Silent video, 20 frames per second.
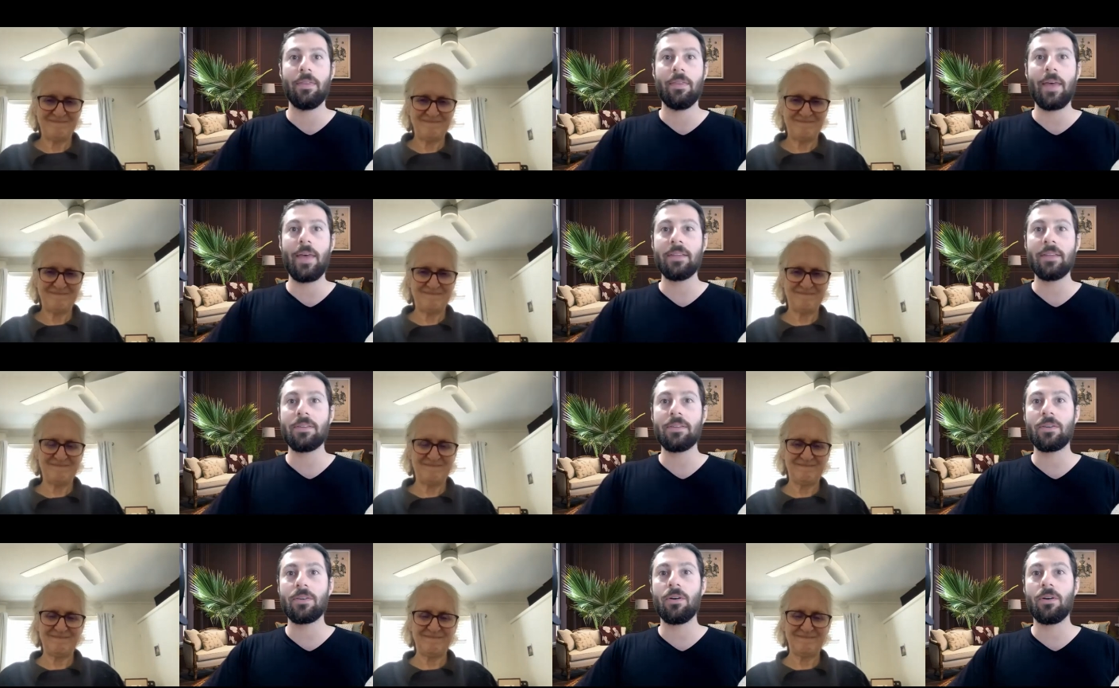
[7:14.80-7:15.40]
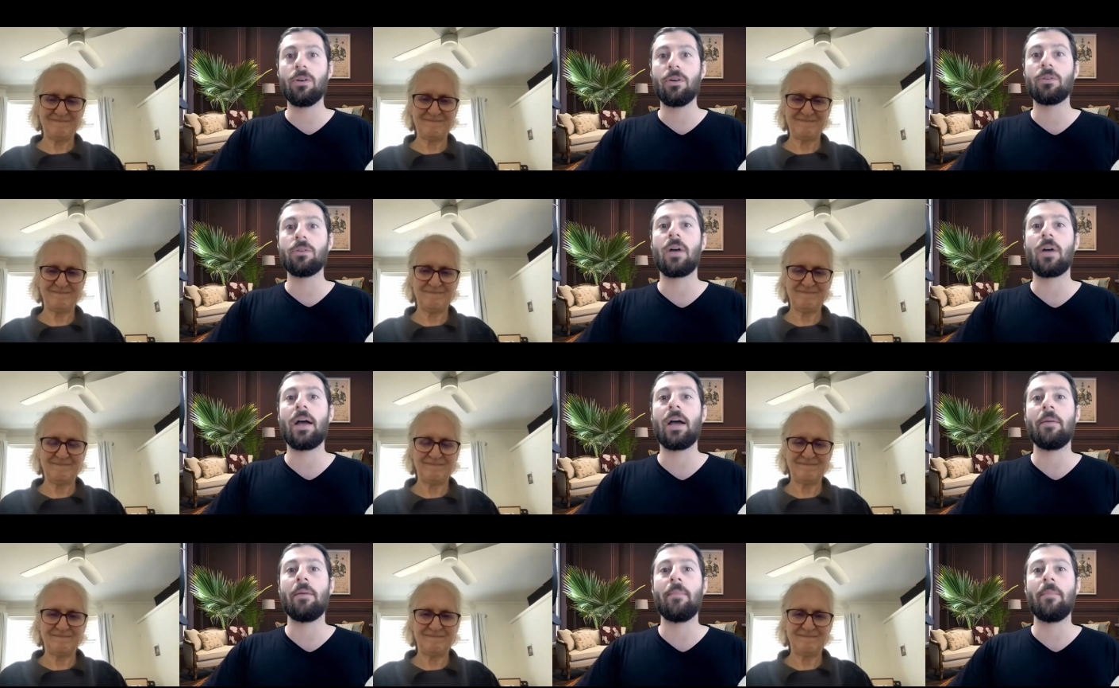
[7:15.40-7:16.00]
Speaker 1: That's all
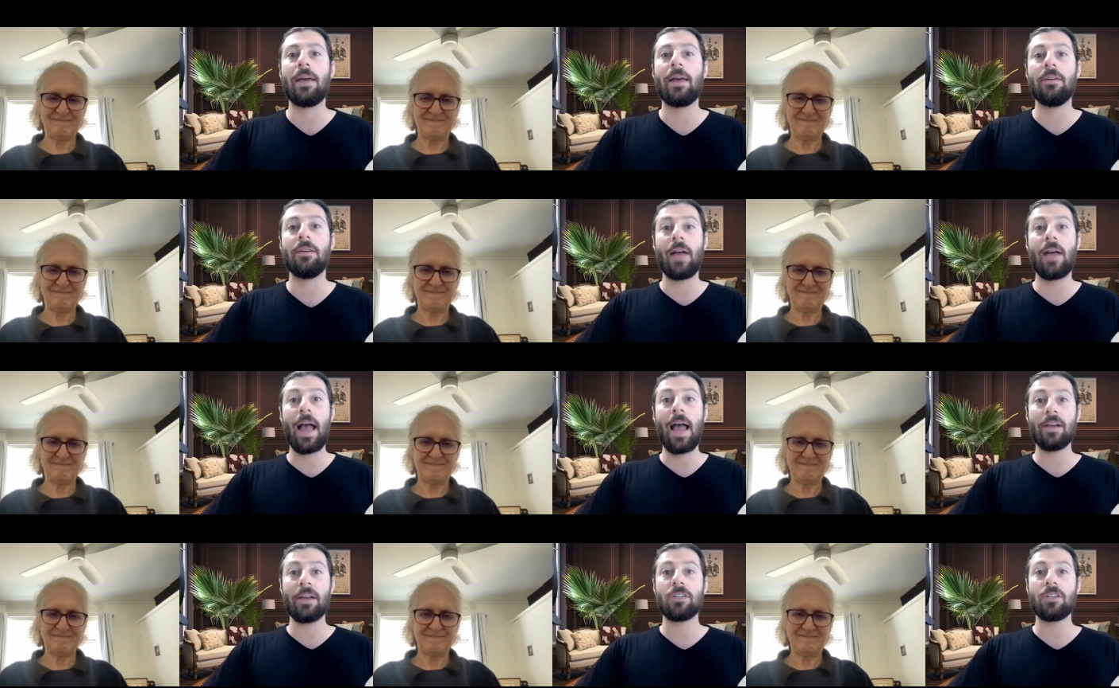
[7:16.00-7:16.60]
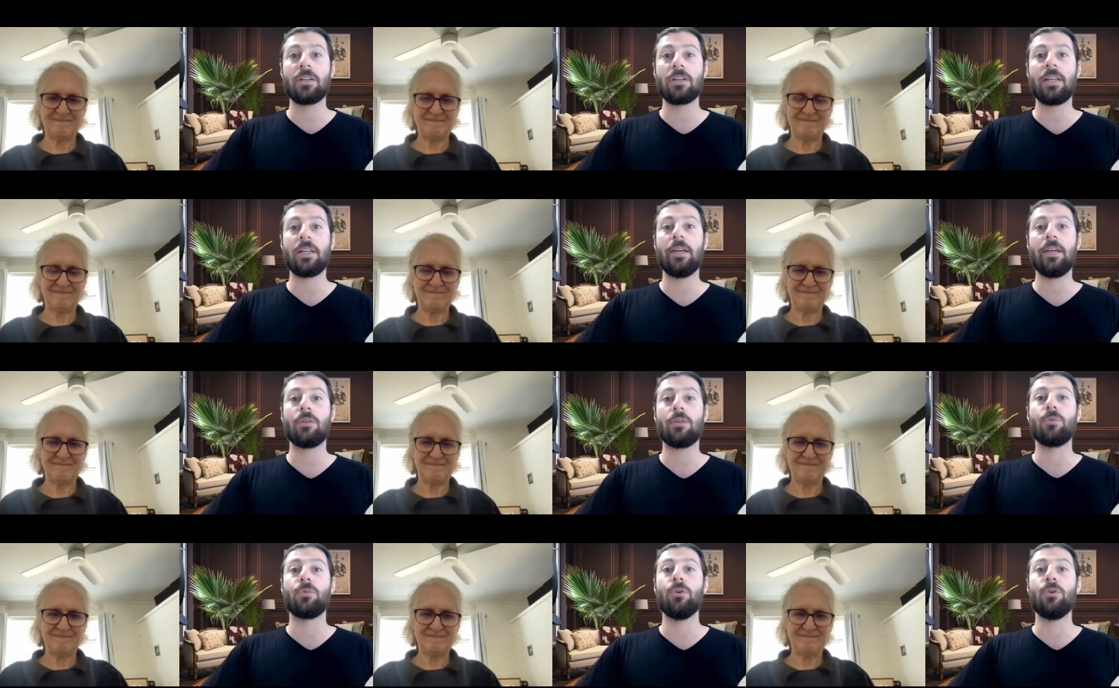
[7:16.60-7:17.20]
right, Amanda.
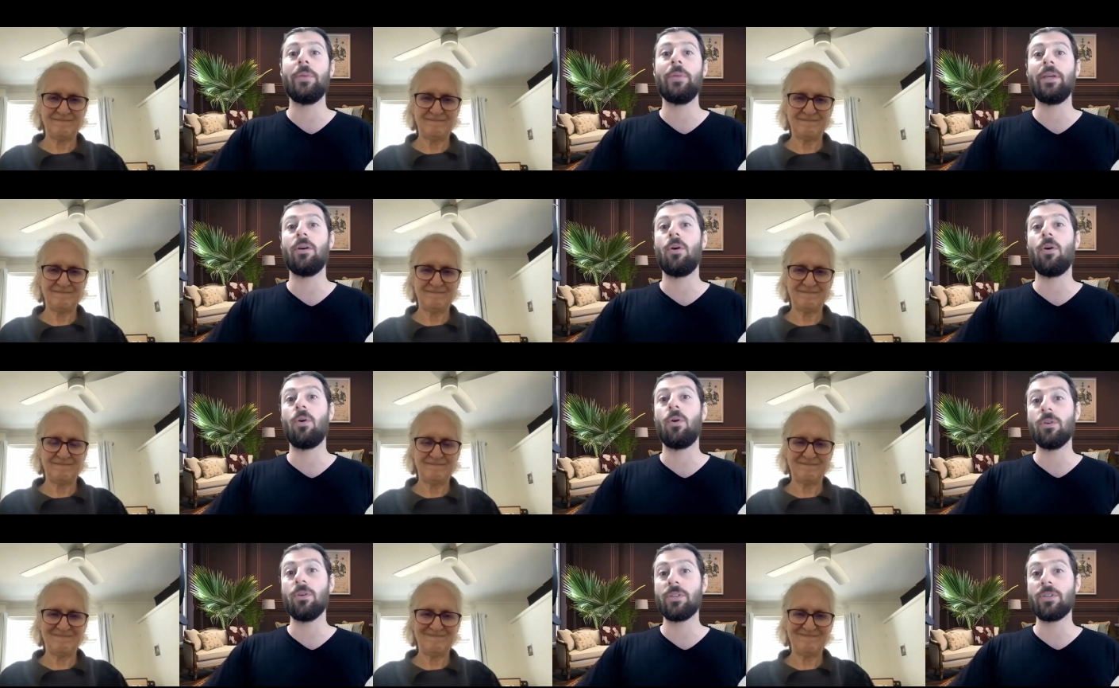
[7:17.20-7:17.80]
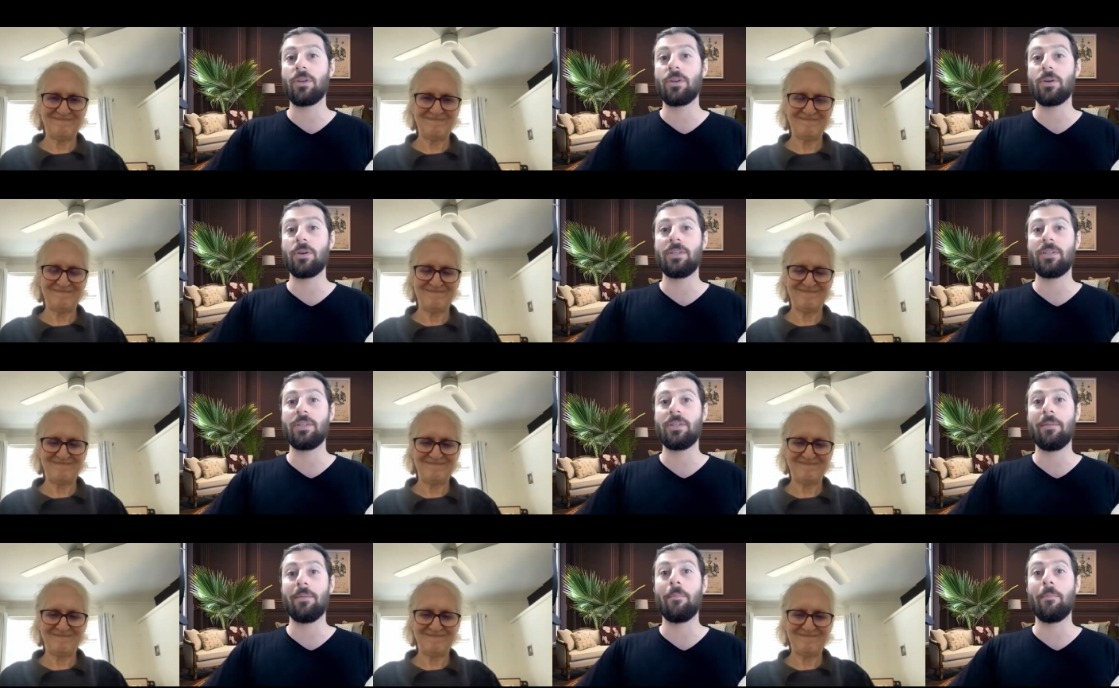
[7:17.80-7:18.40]
Actually, Ruby also
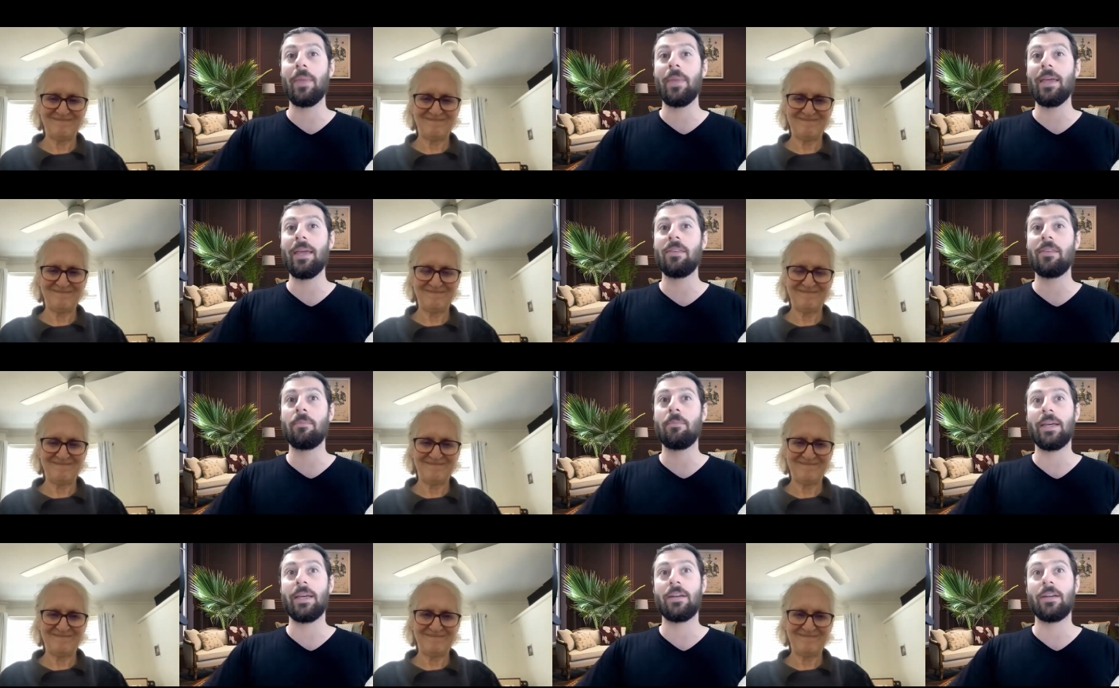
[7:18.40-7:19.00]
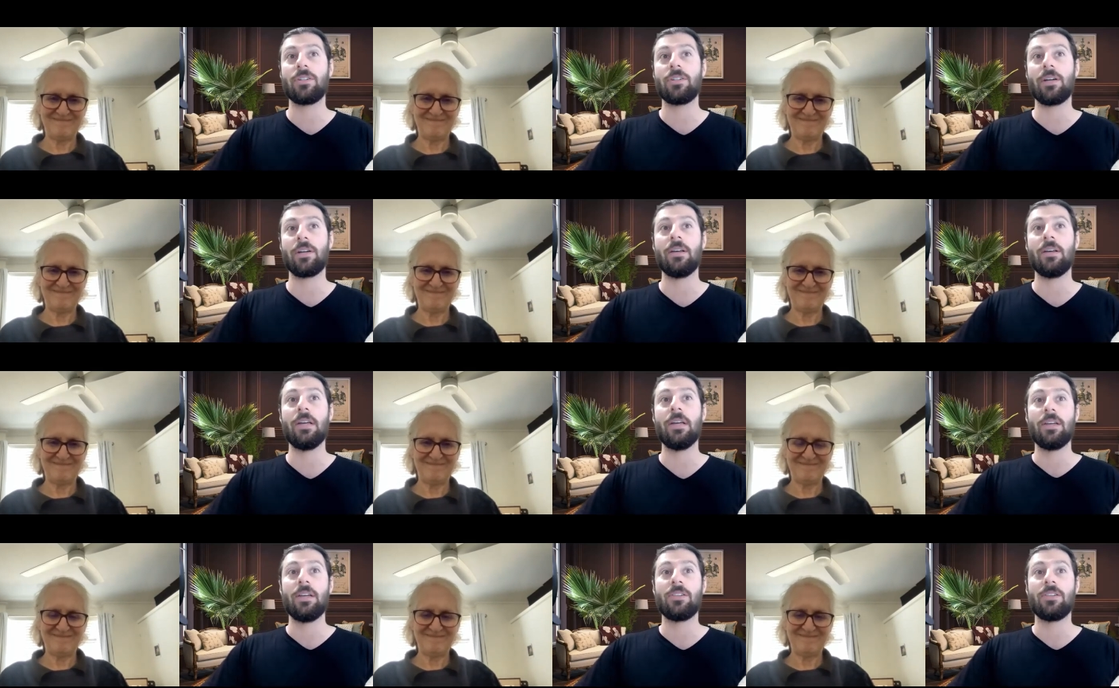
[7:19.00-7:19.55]
sent me the picture,